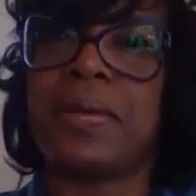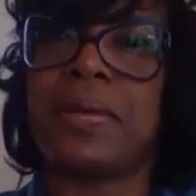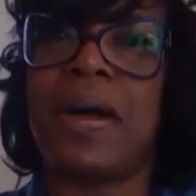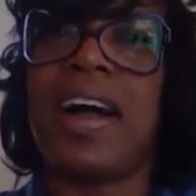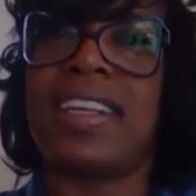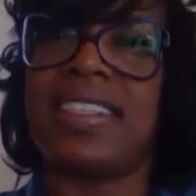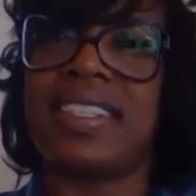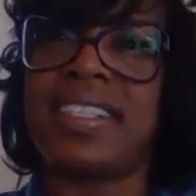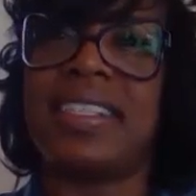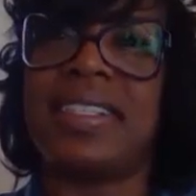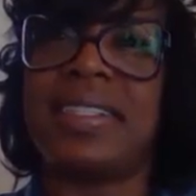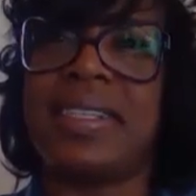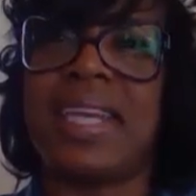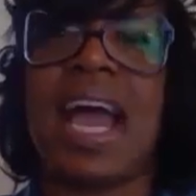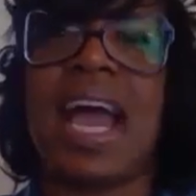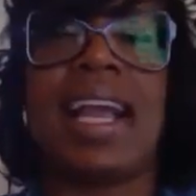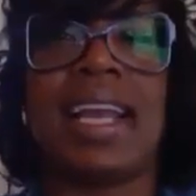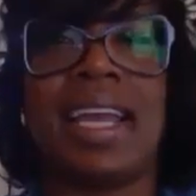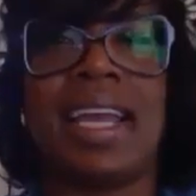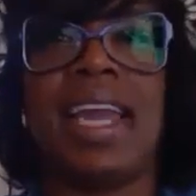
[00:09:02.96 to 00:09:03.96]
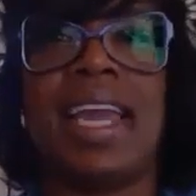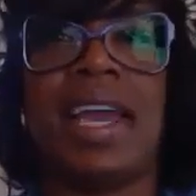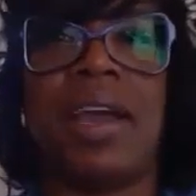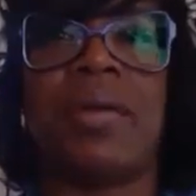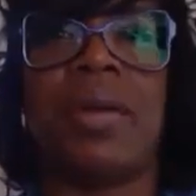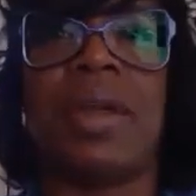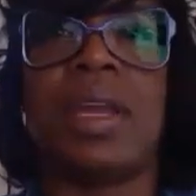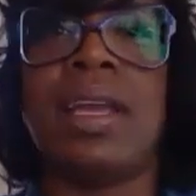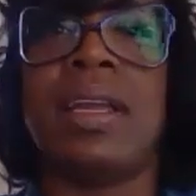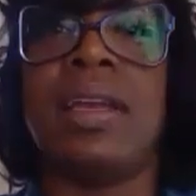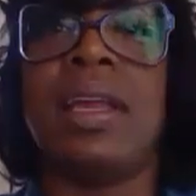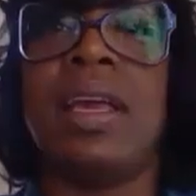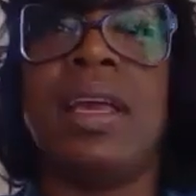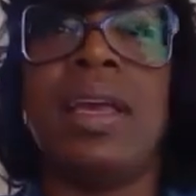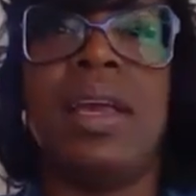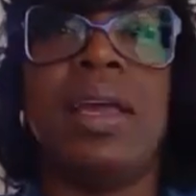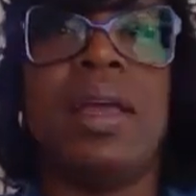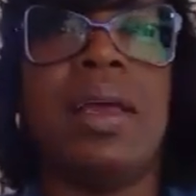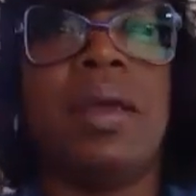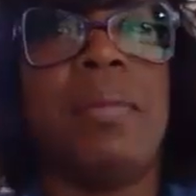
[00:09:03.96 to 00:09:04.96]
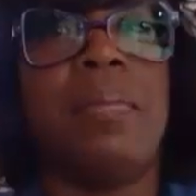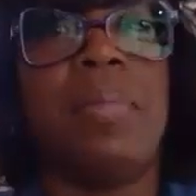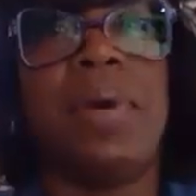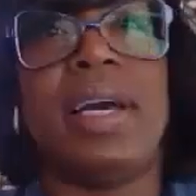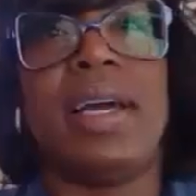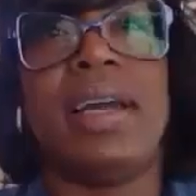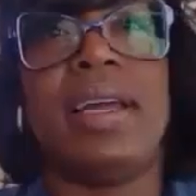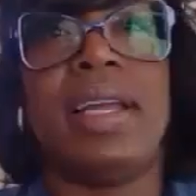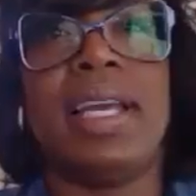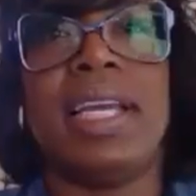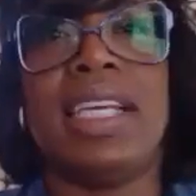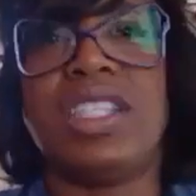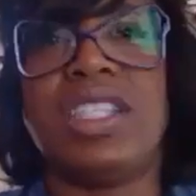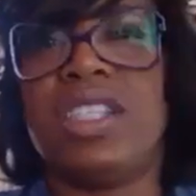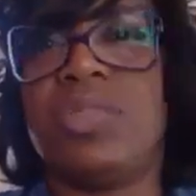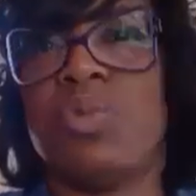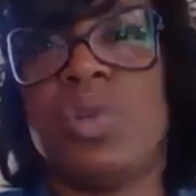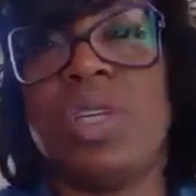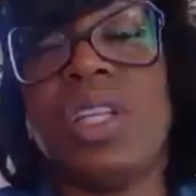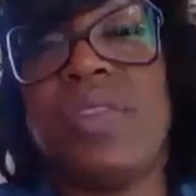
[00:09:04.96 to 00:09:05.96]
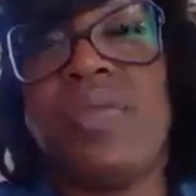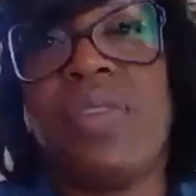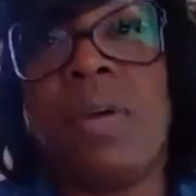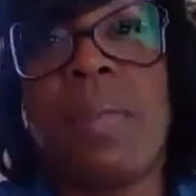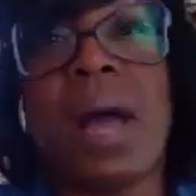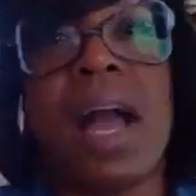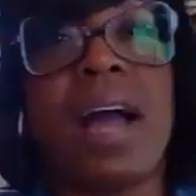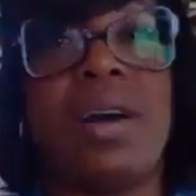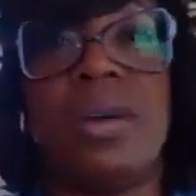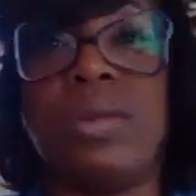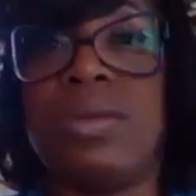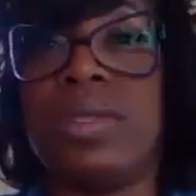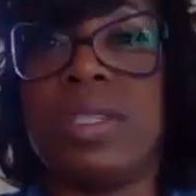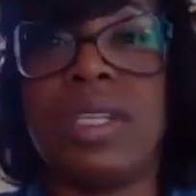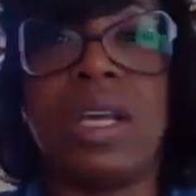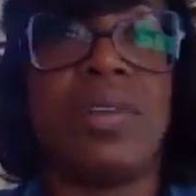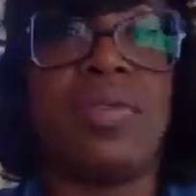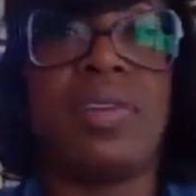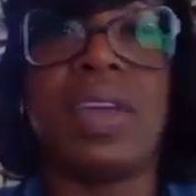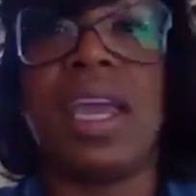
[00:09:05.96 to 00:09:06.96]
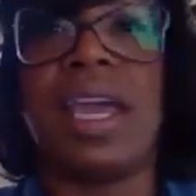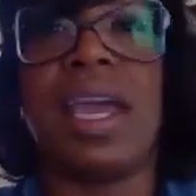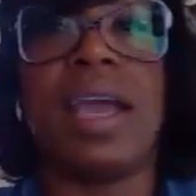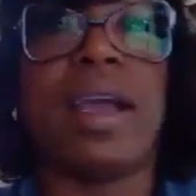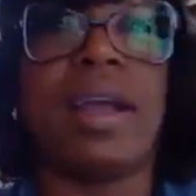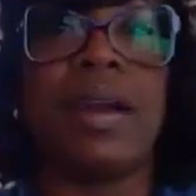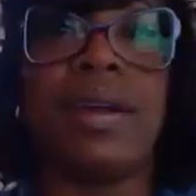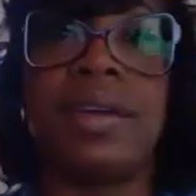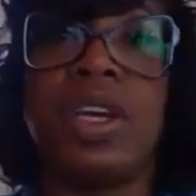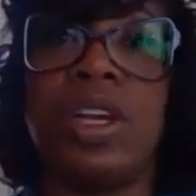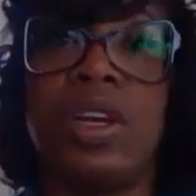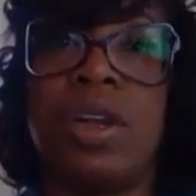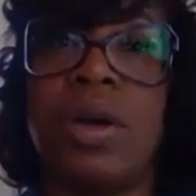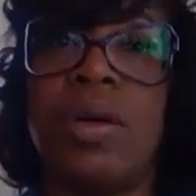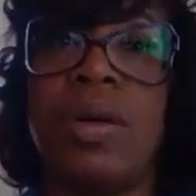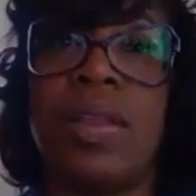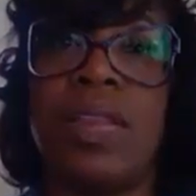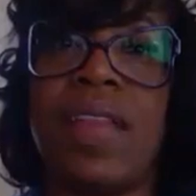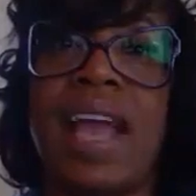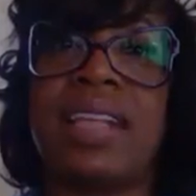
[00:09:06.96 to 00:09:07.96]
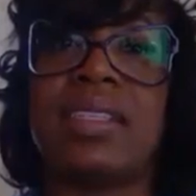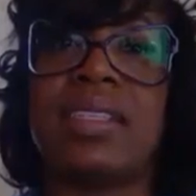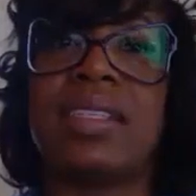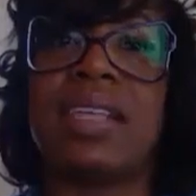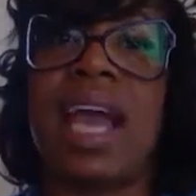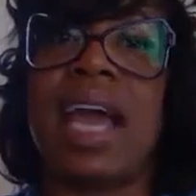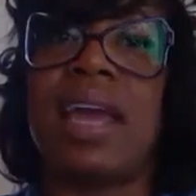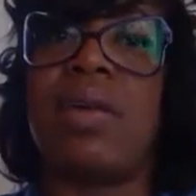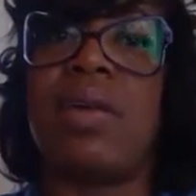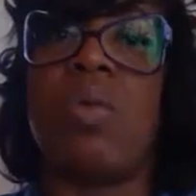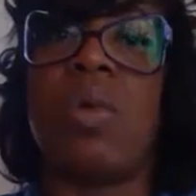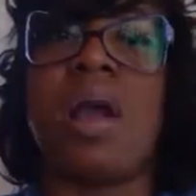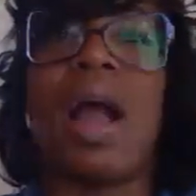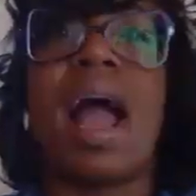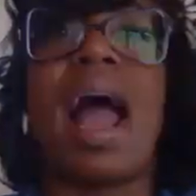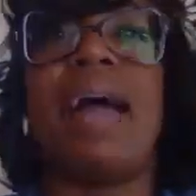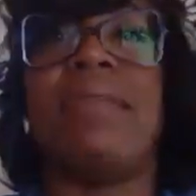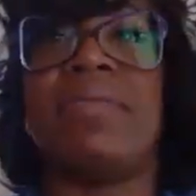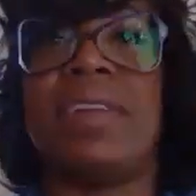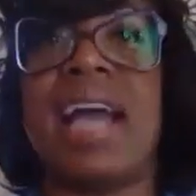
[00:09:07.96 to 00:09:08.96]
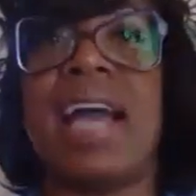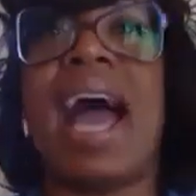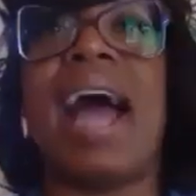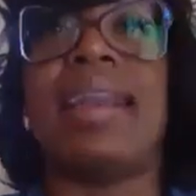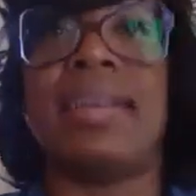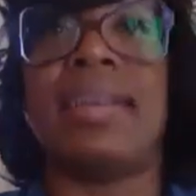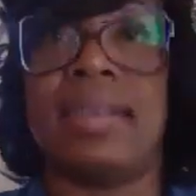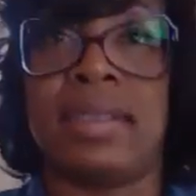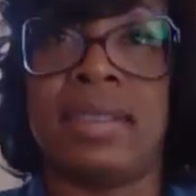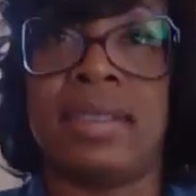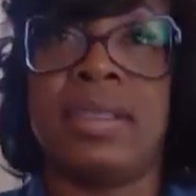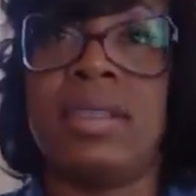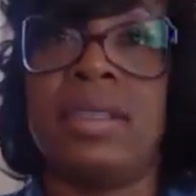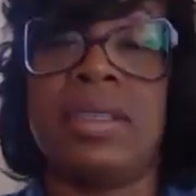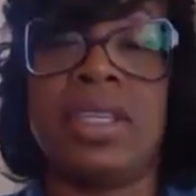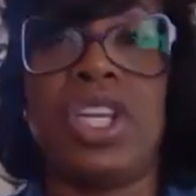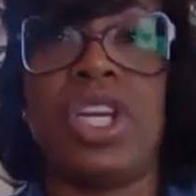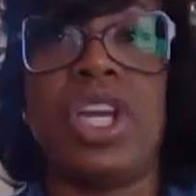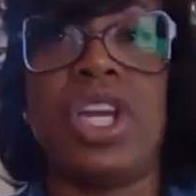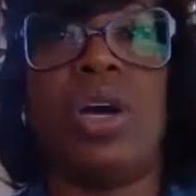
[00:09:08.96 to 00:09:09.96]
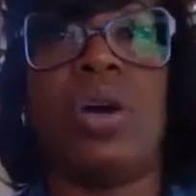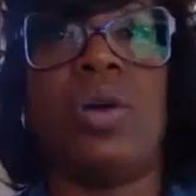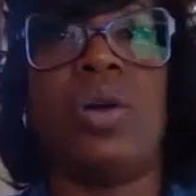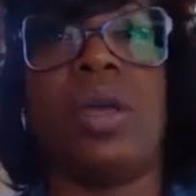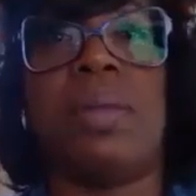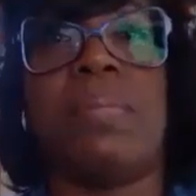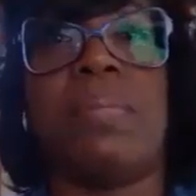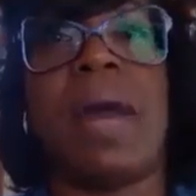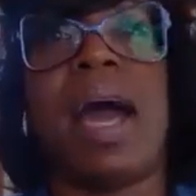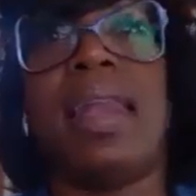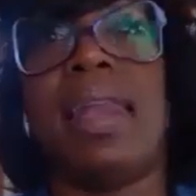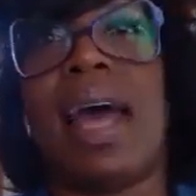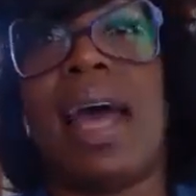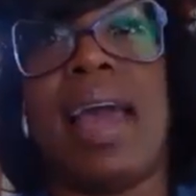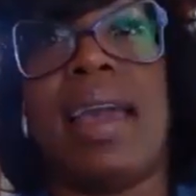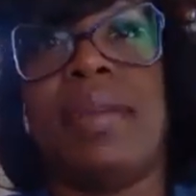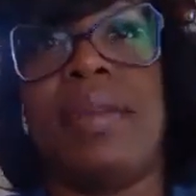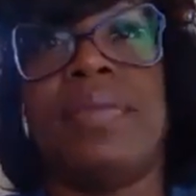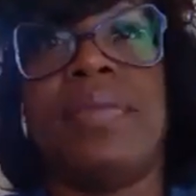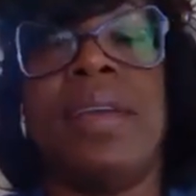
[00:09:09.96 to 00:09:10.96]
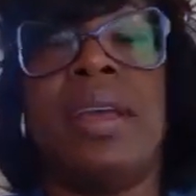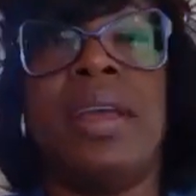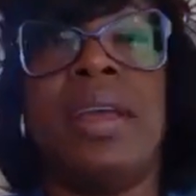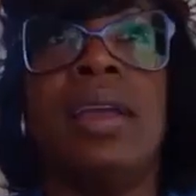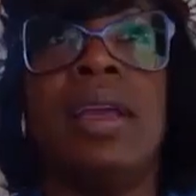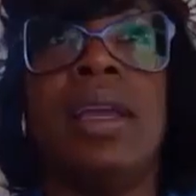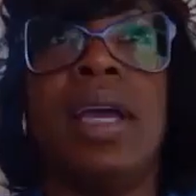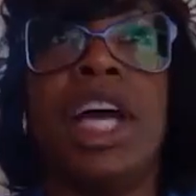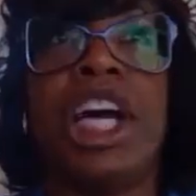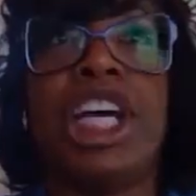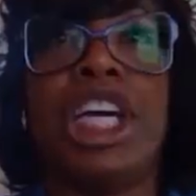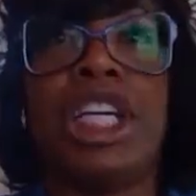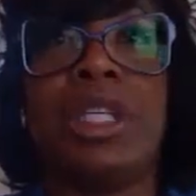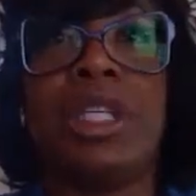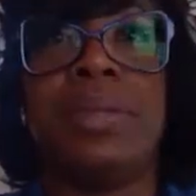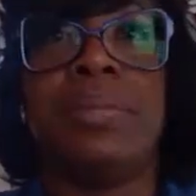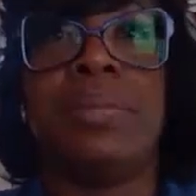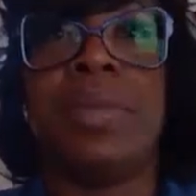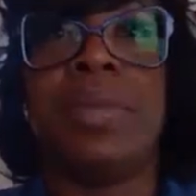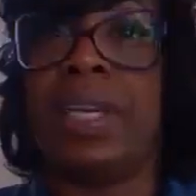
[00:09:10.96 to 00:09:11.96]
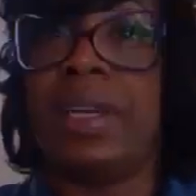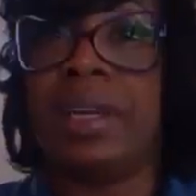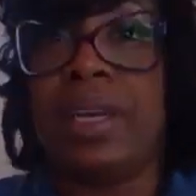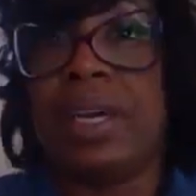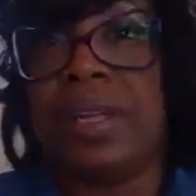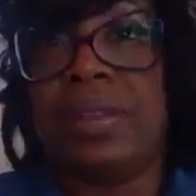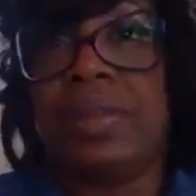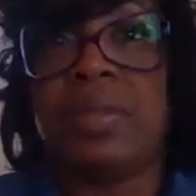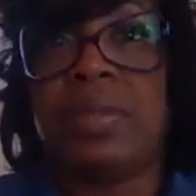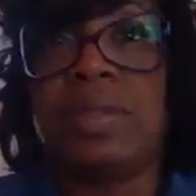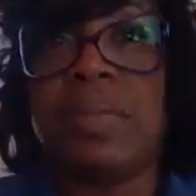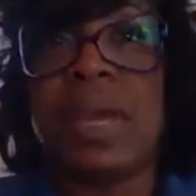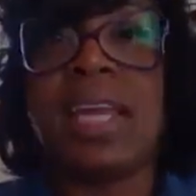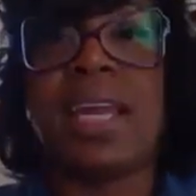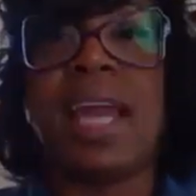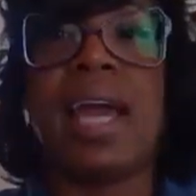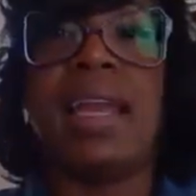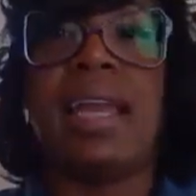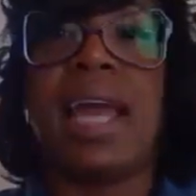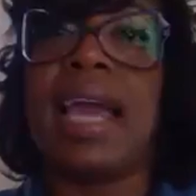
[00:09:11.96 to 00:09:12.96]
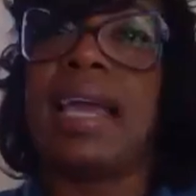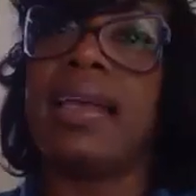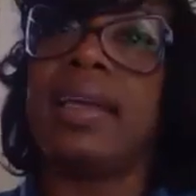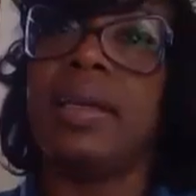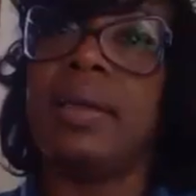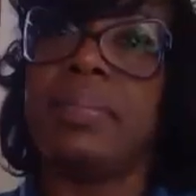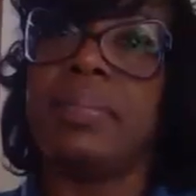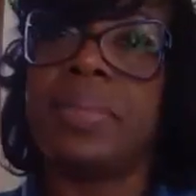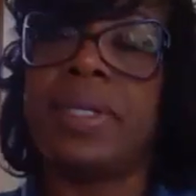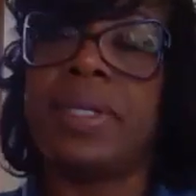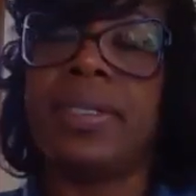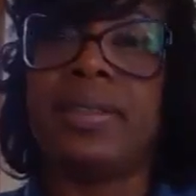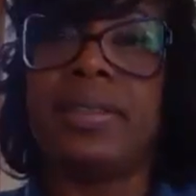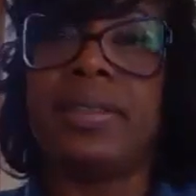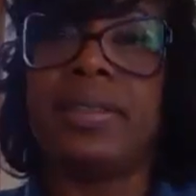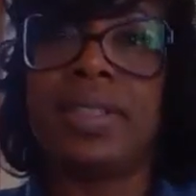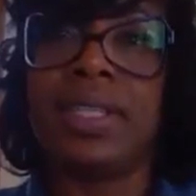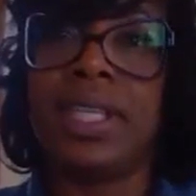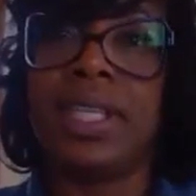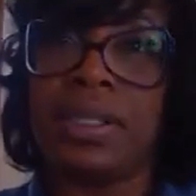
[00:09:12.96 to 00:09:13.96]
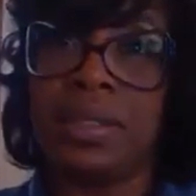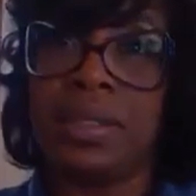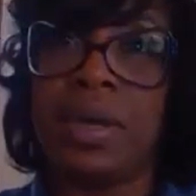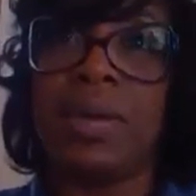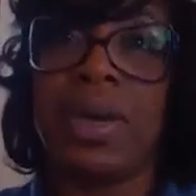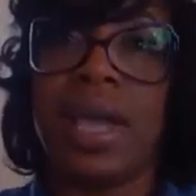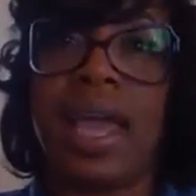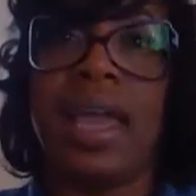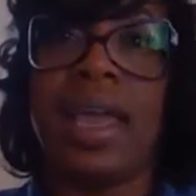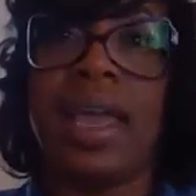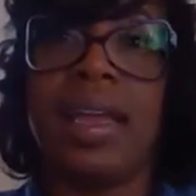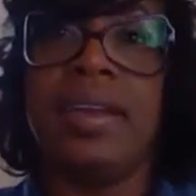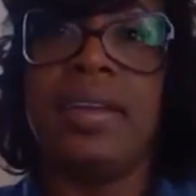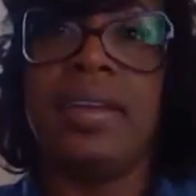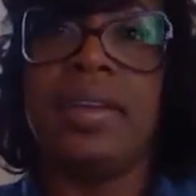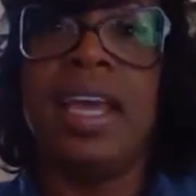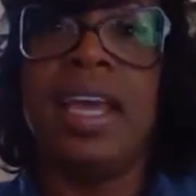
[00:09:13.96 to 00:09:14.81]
across as not caring, but it's really for my own self-care, and that's kind of where I've gotten, in my life. And others may not like it, but it's okay.